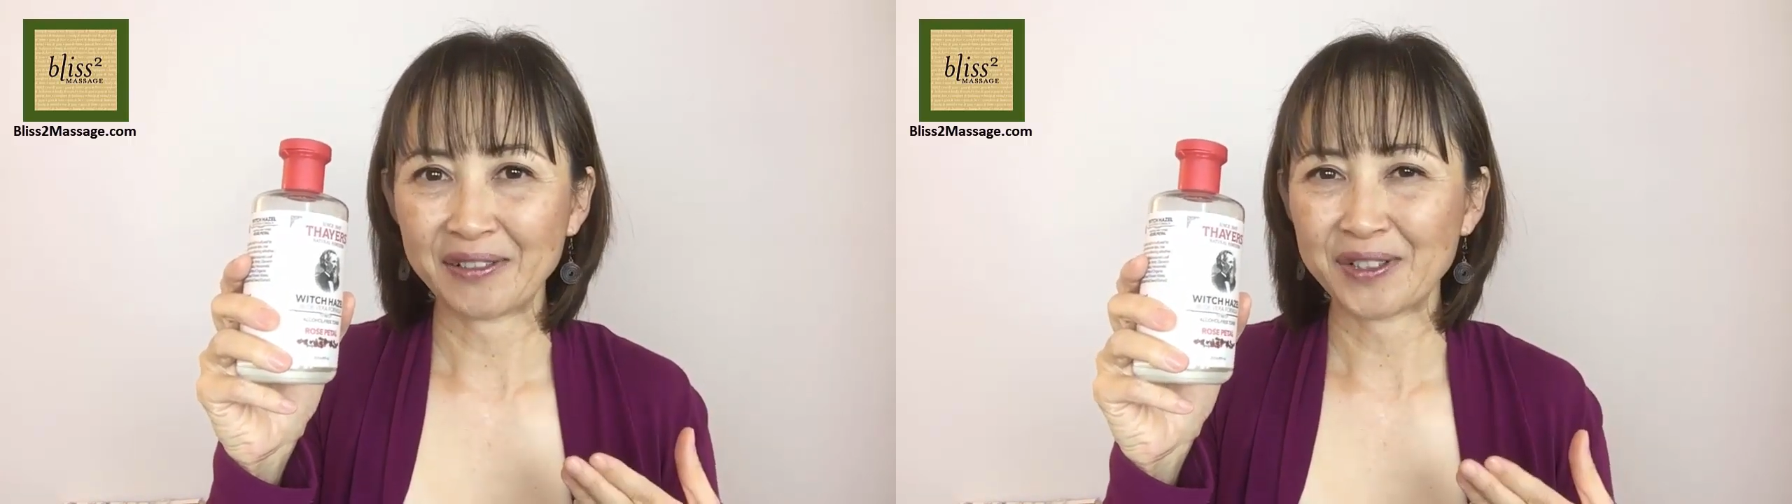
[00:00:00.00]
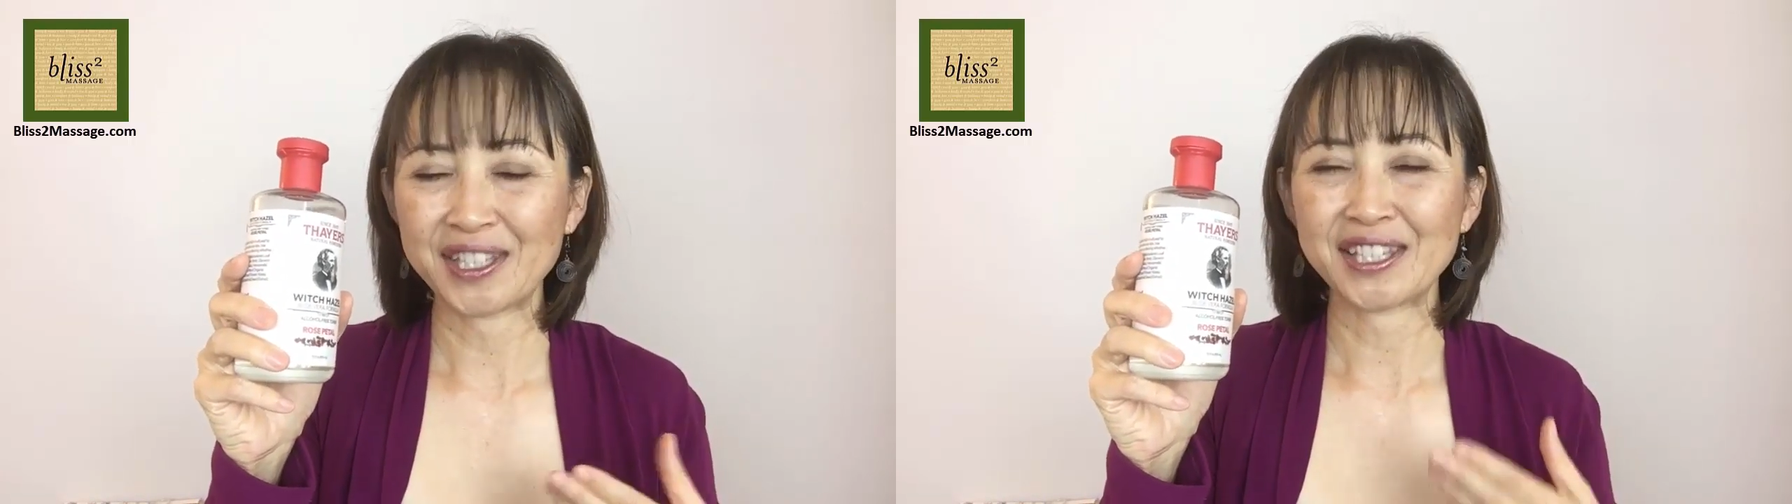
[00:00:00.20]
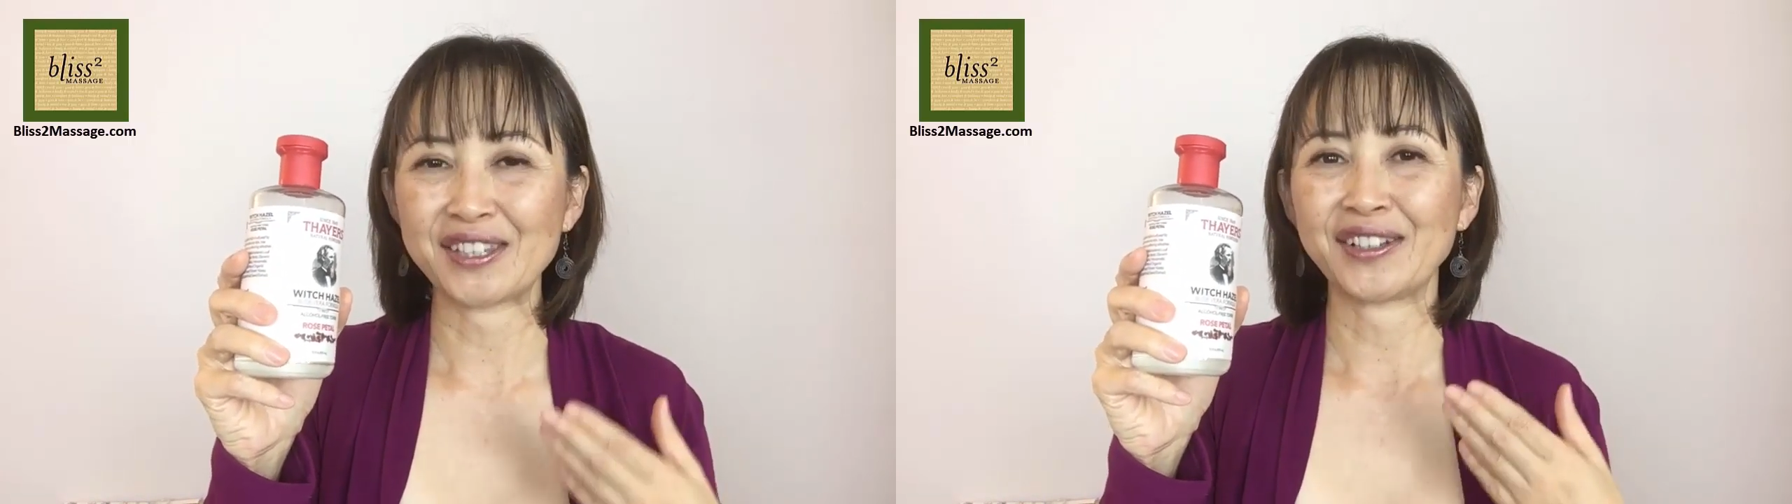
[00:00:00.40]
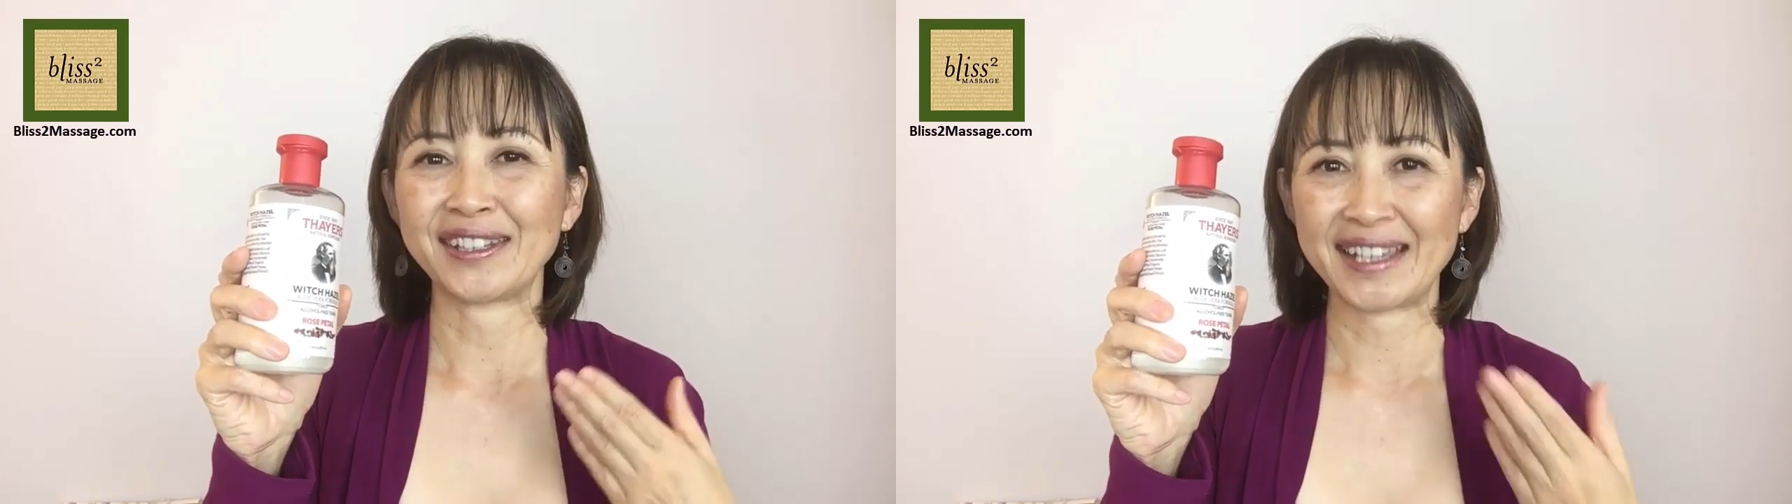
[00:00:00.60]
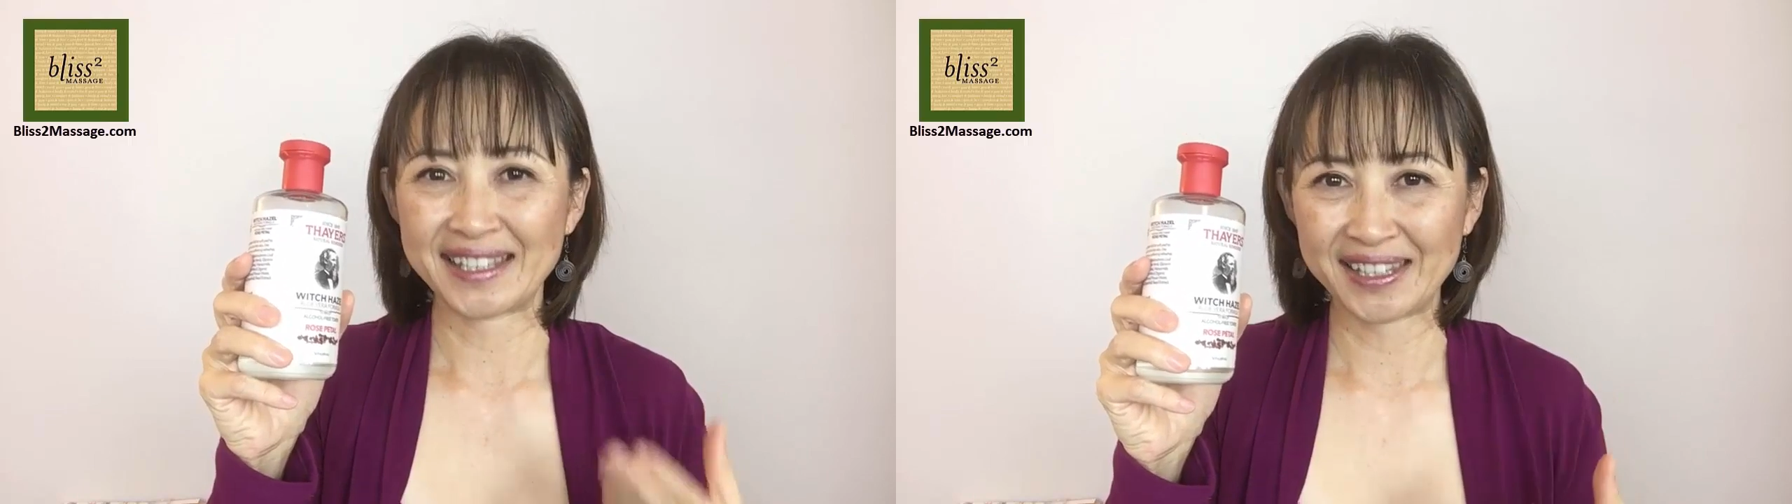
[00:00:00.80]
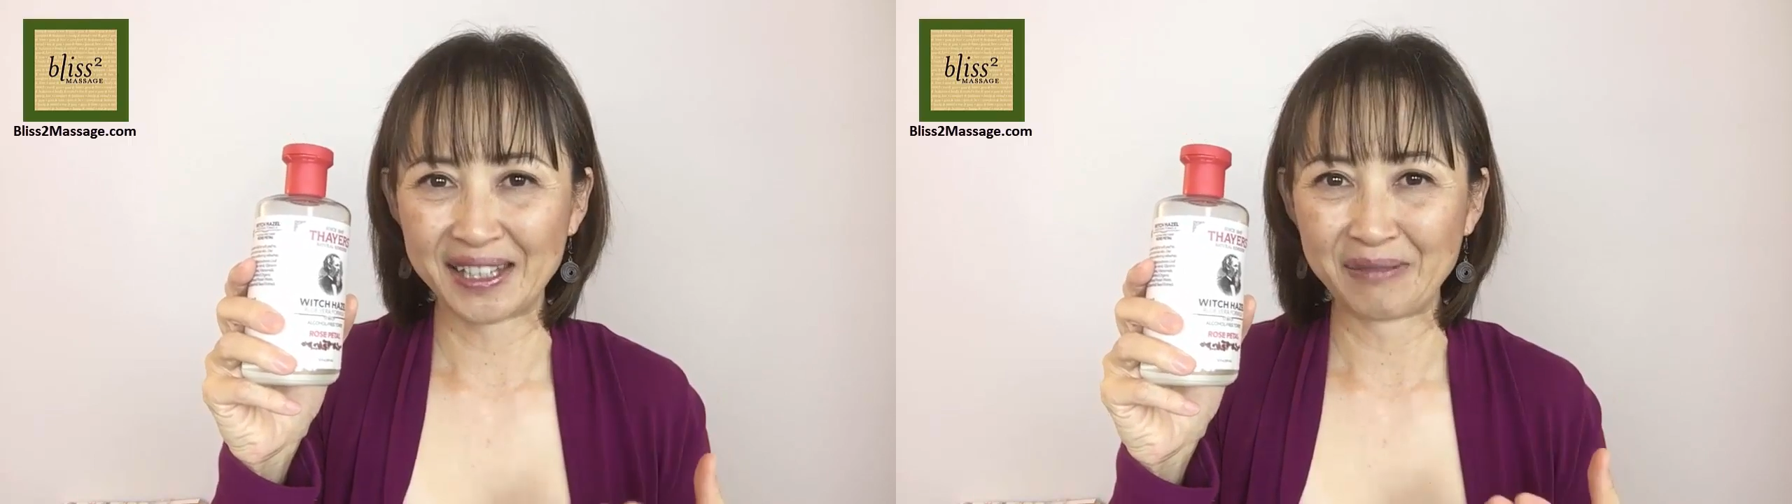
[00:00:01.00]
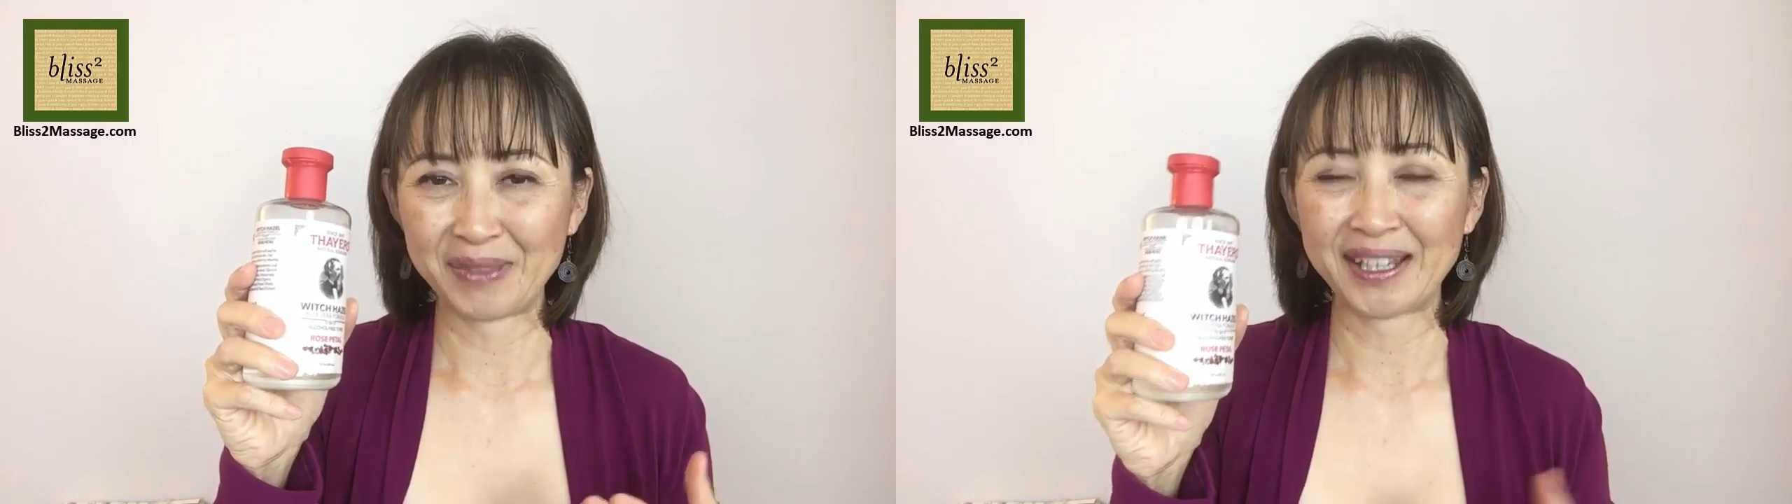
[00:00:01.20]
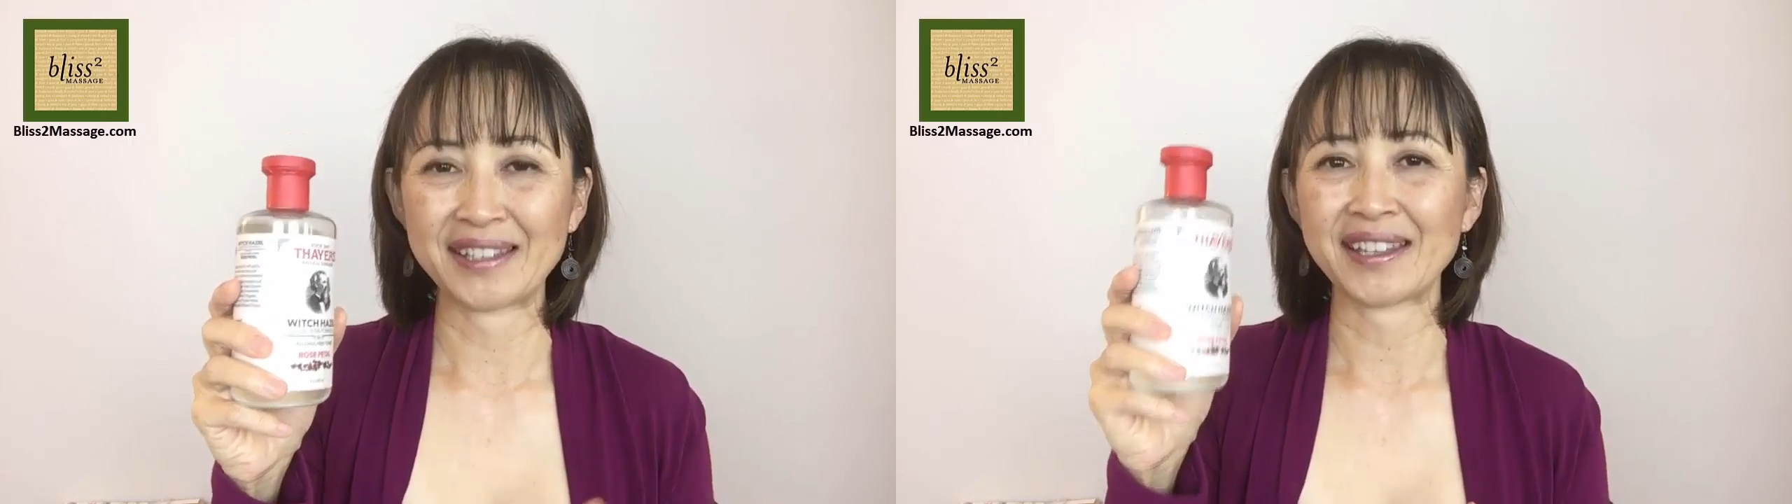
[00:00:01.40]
which is not a nice thing because